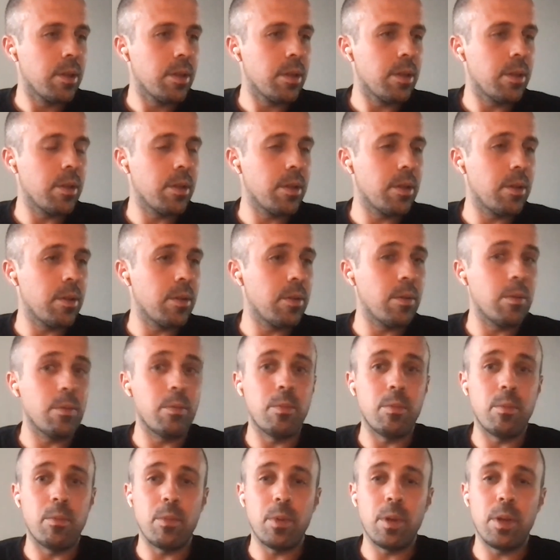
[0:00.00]

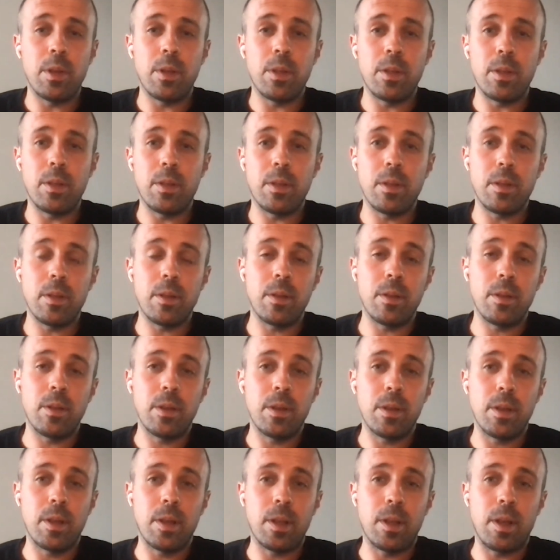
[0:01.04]
it's,
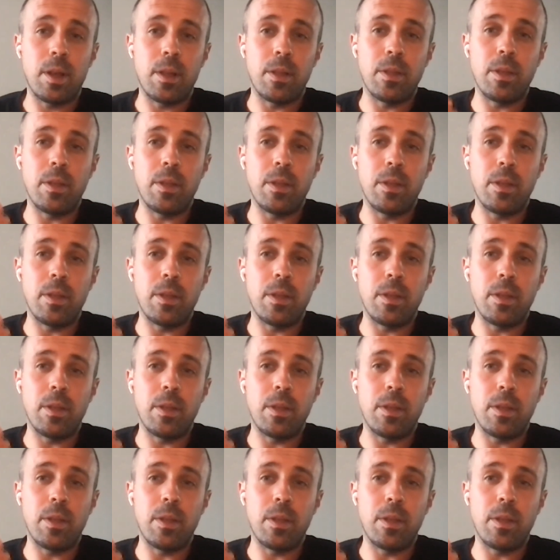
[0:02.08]
I